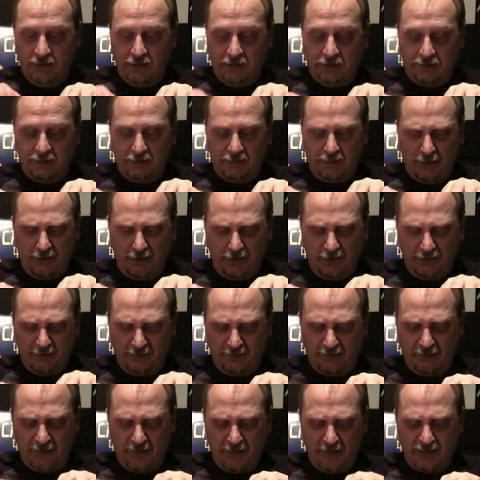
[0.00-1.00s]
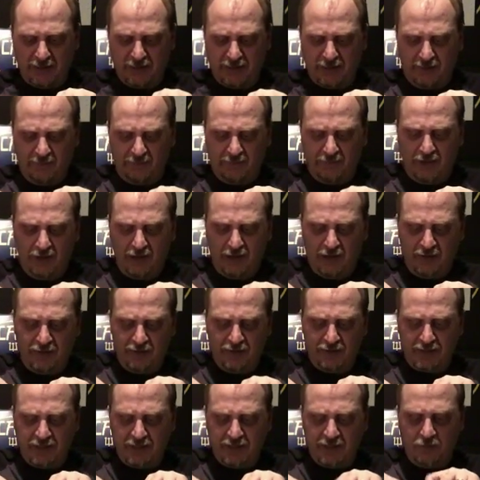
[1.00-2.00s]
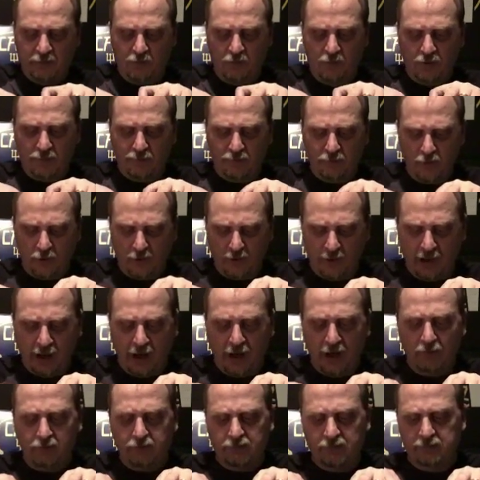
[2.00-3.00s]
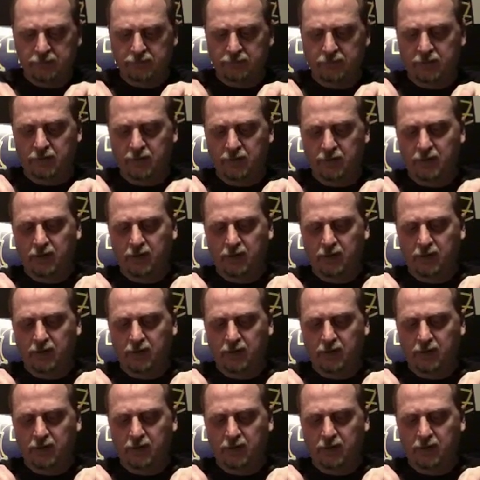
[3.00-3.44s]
And they're hard to find stuff on. I think they did one more album.